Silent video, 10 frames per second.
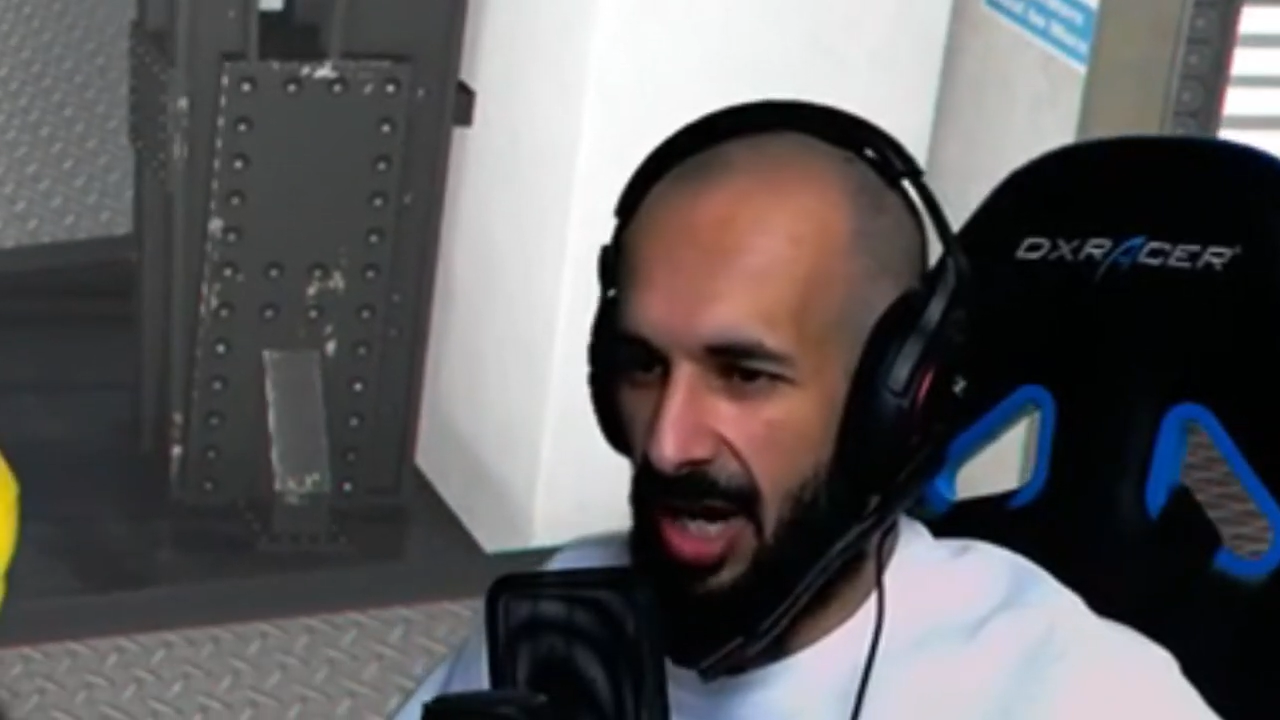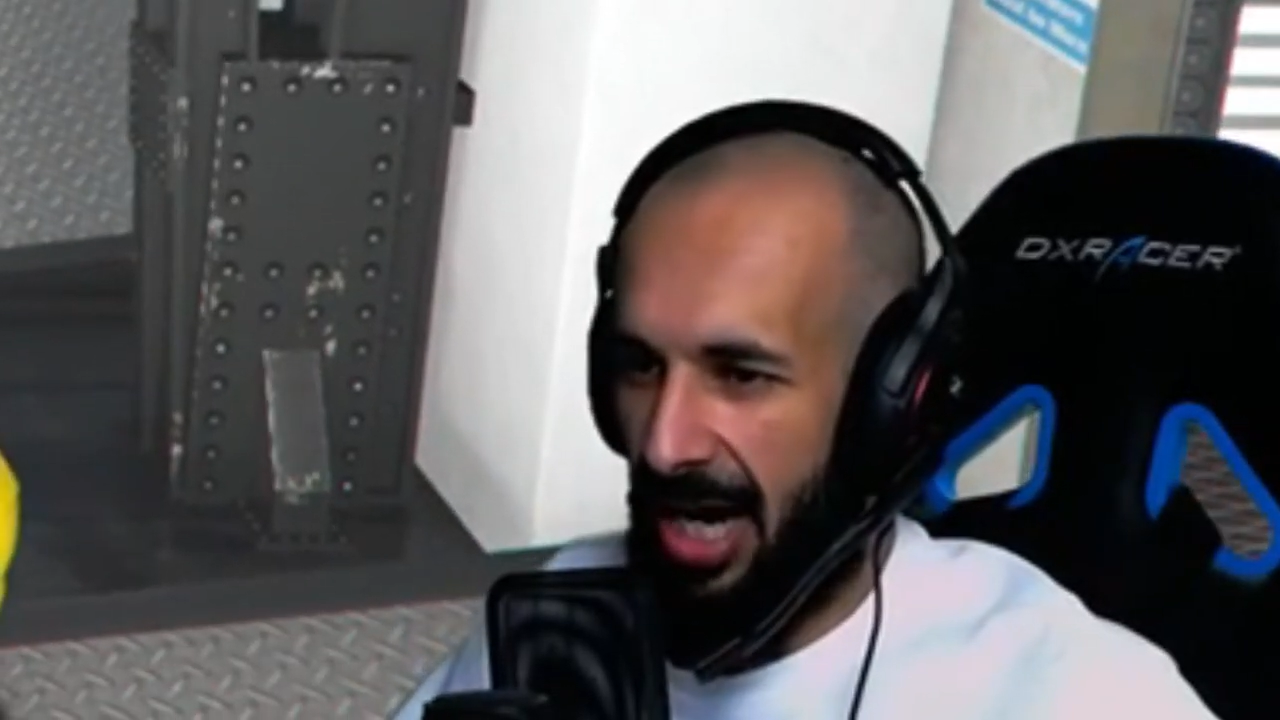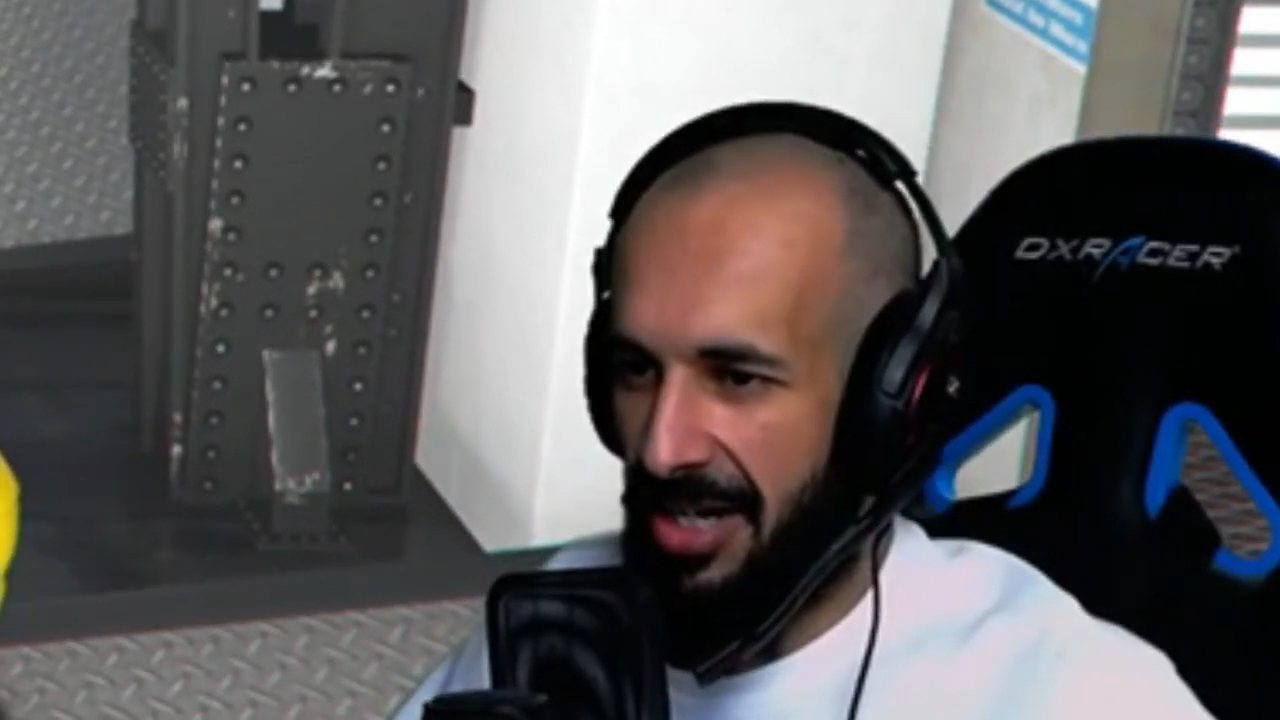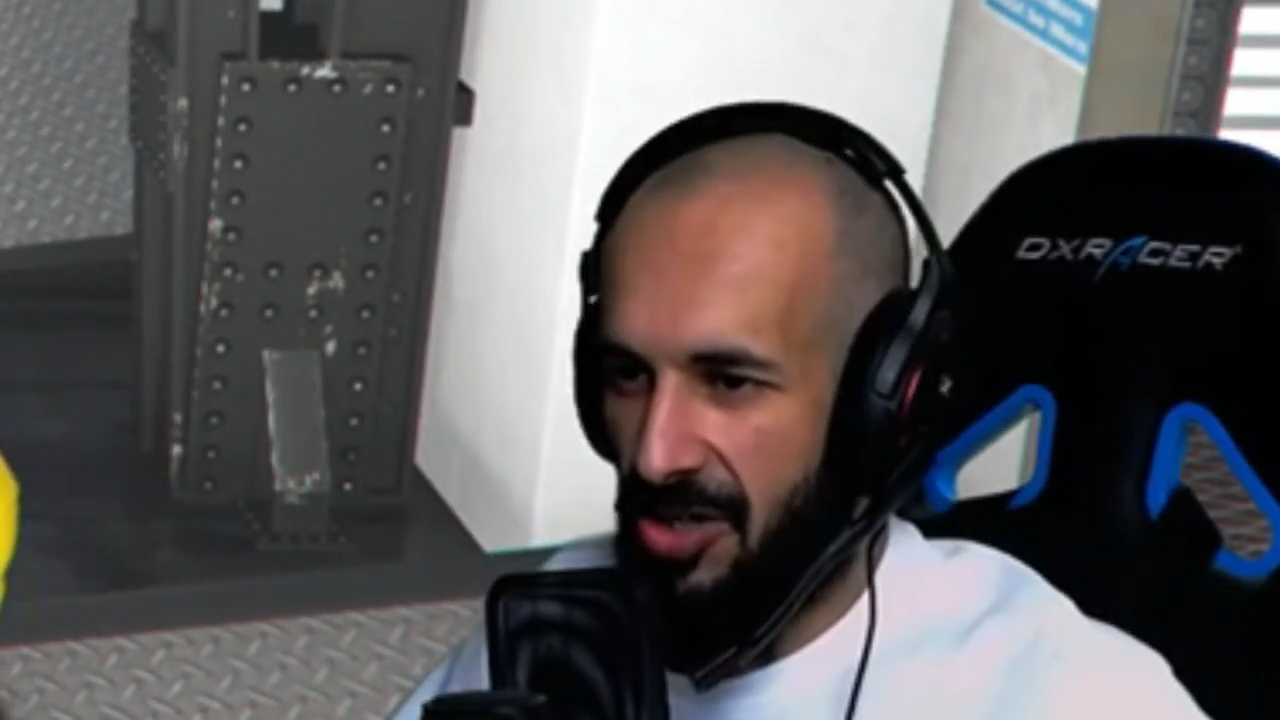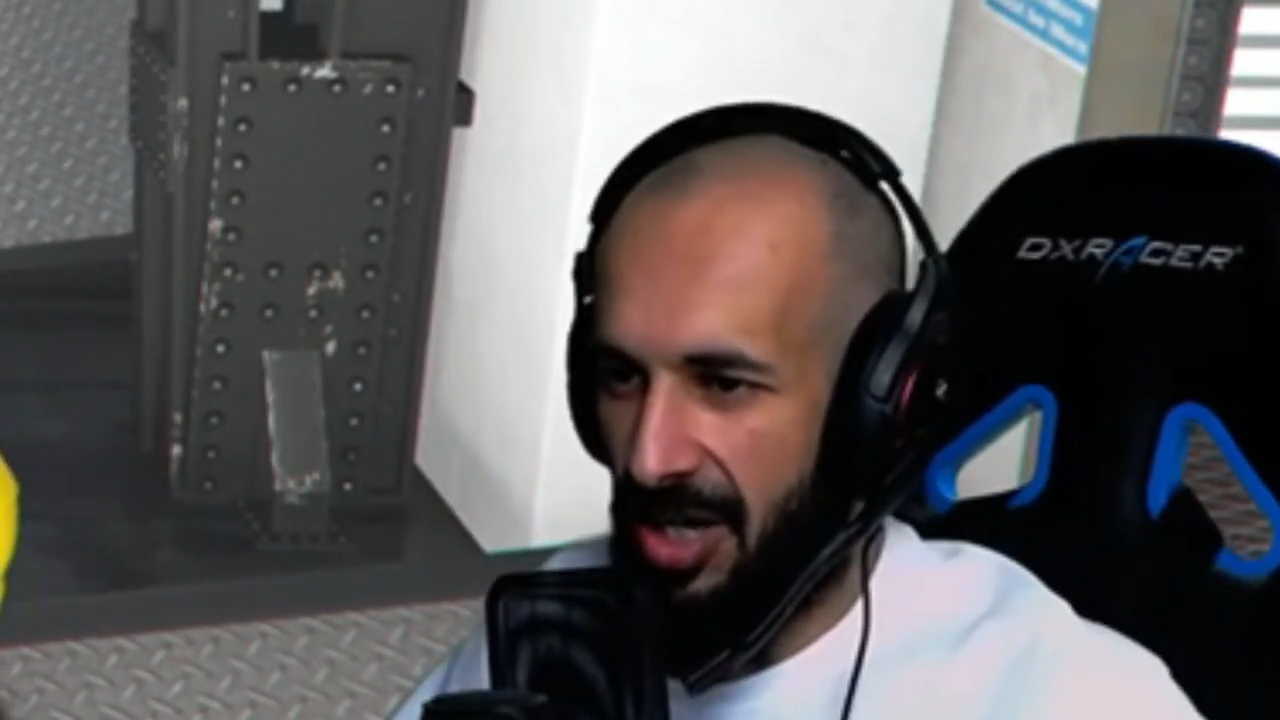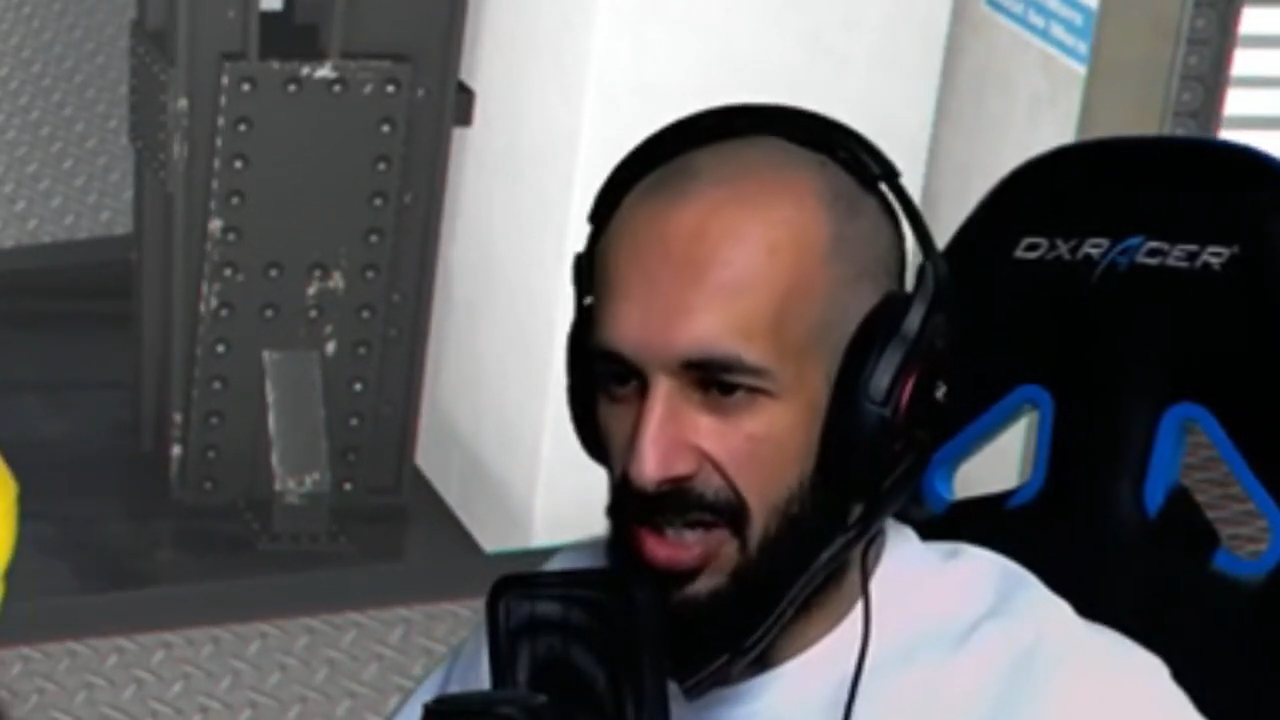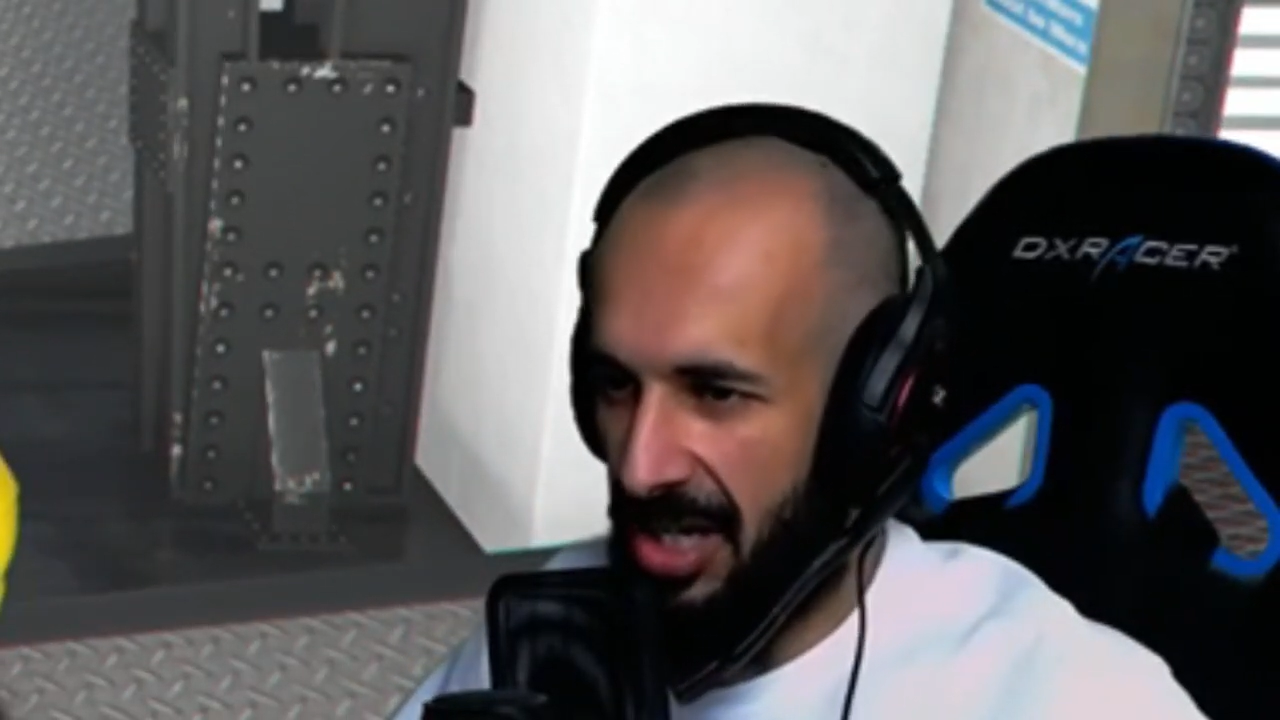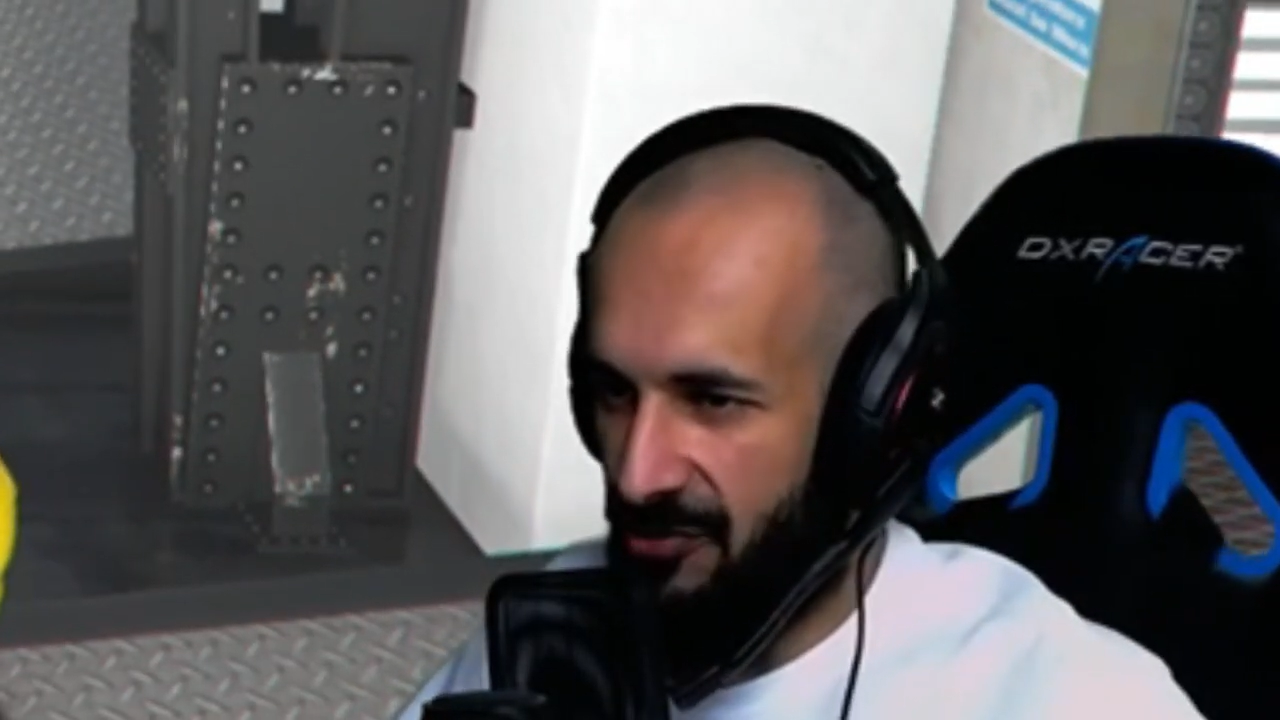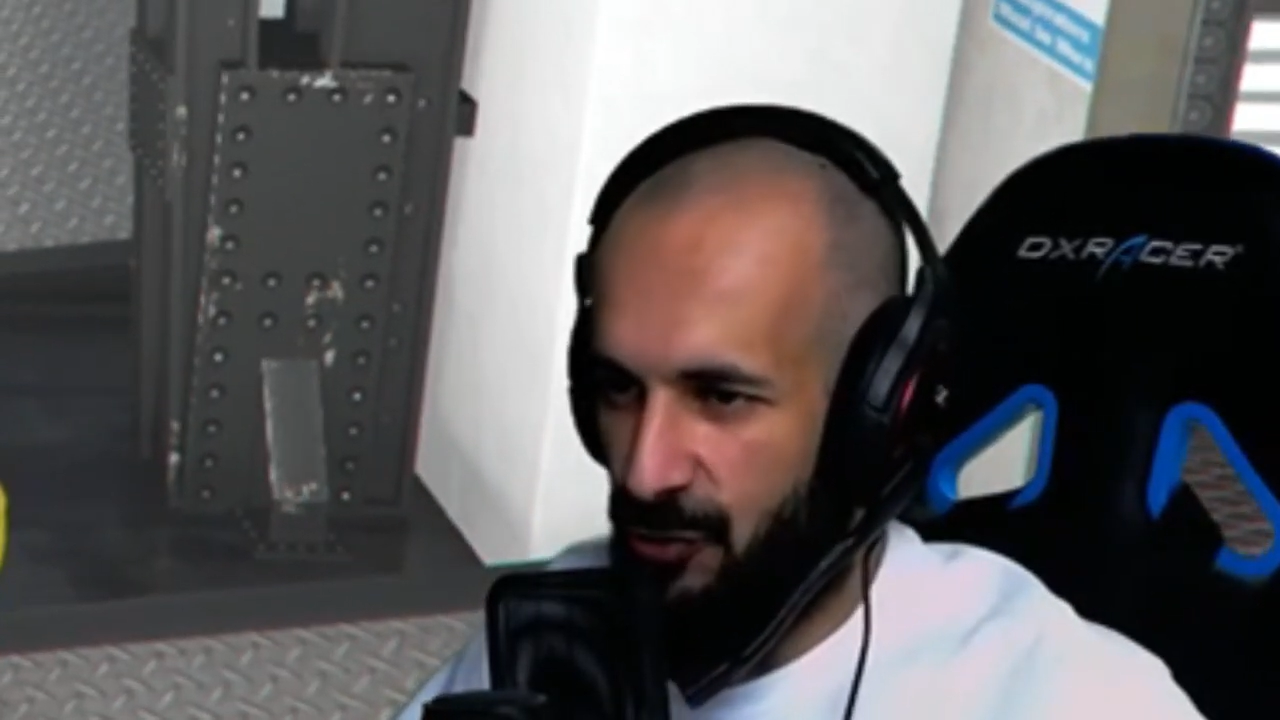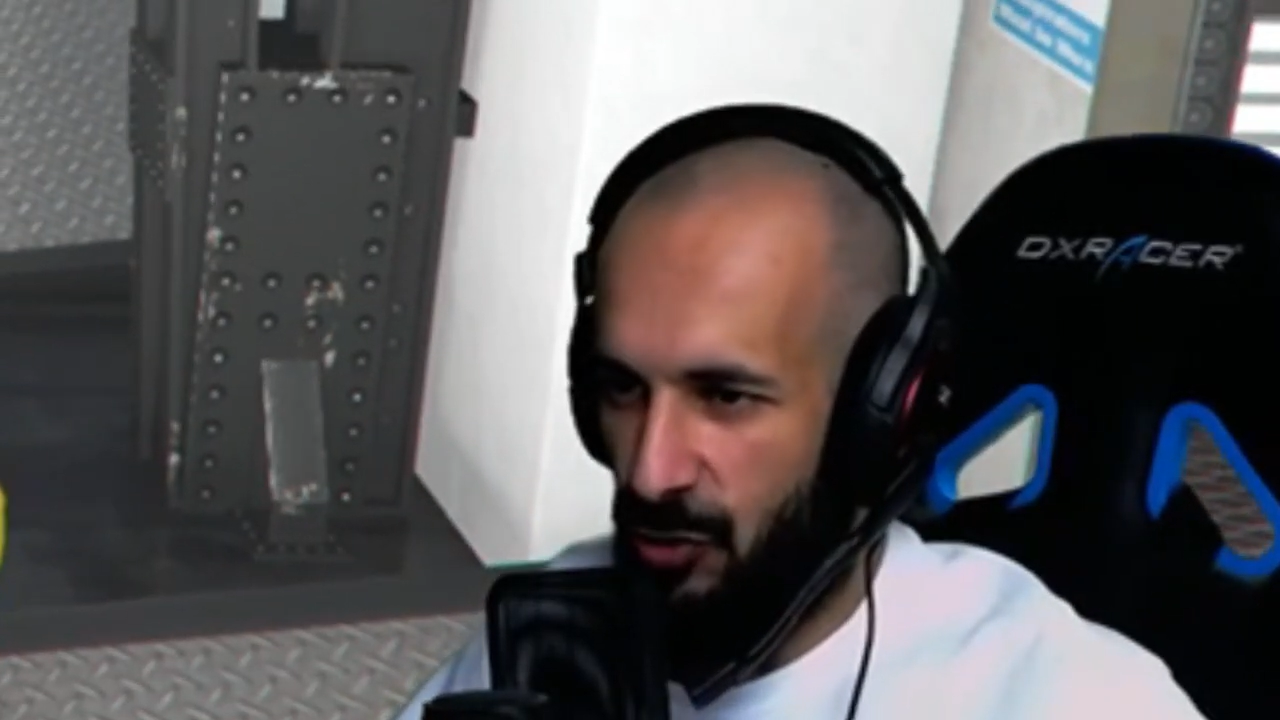You are not
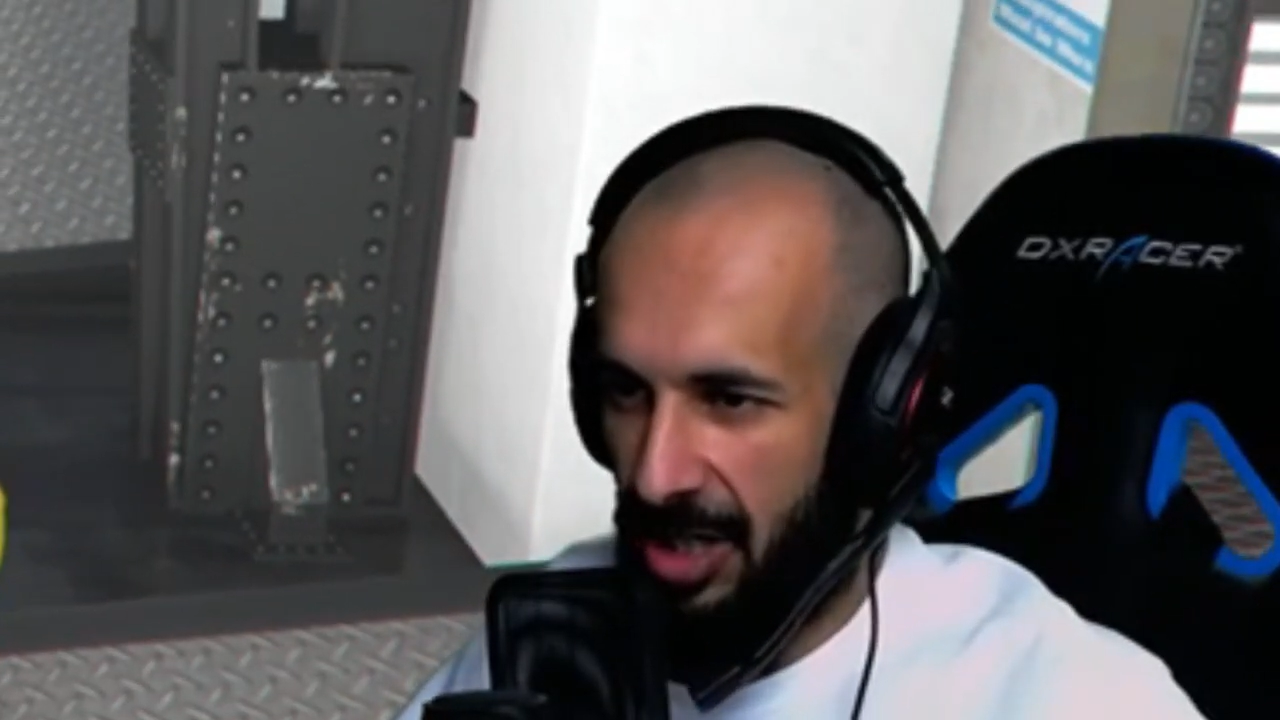fooling